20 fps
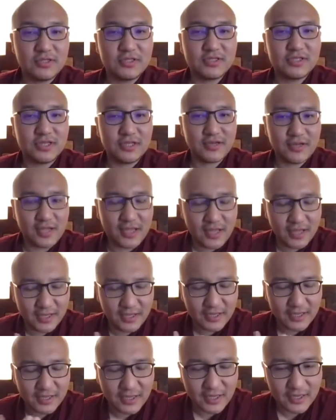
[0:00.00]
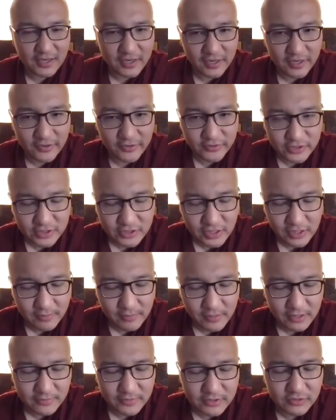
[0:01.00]
are, I just,
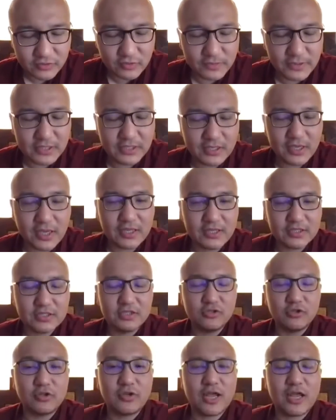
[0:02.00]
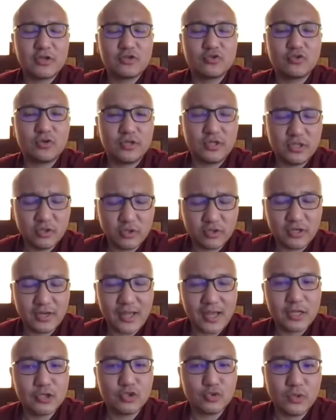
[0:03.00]
I must repeat again, this is not an
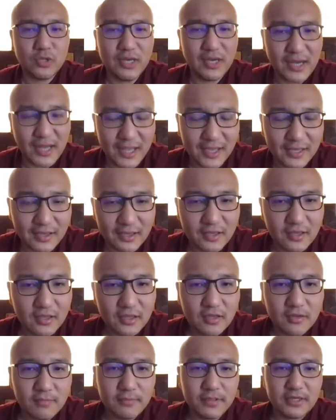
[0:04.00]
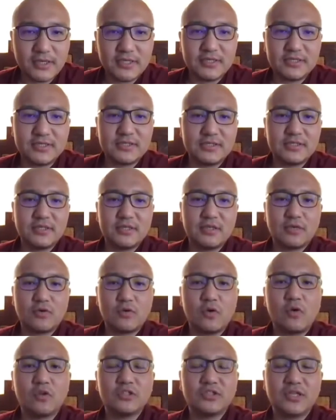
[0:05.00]
actual leg, but it is
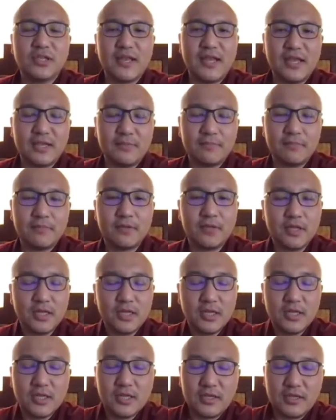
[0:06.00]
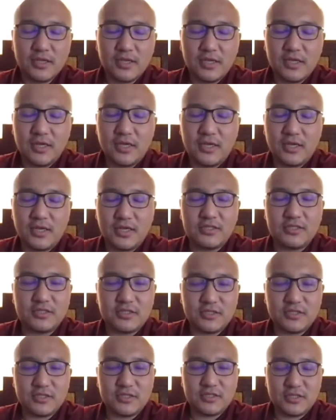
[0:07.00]
called a leg. It
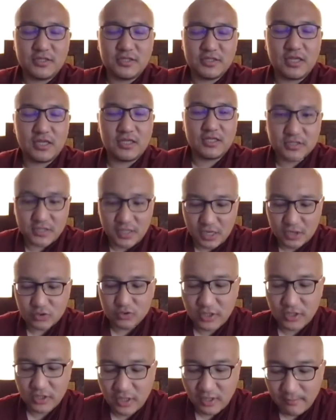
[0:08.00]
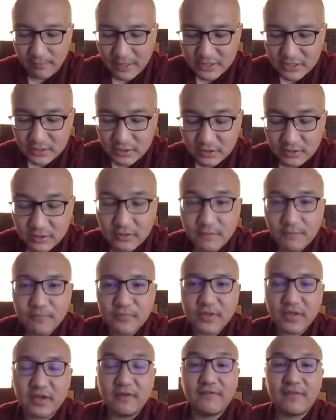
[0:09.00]
is actually a mental
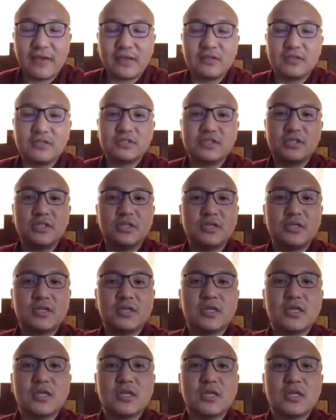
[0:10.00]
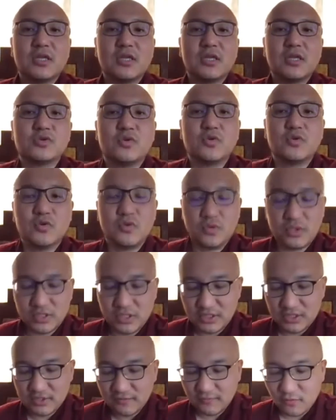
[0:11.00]
faculty. So
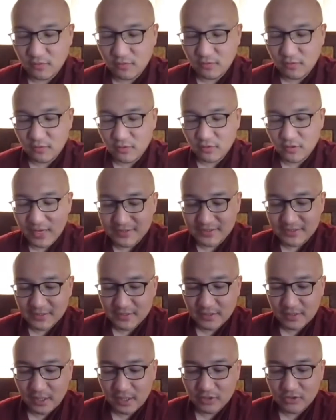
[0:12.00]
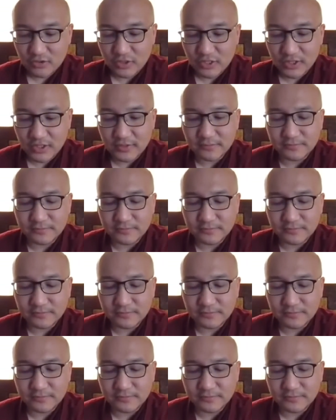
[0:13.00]
these four legs, actually,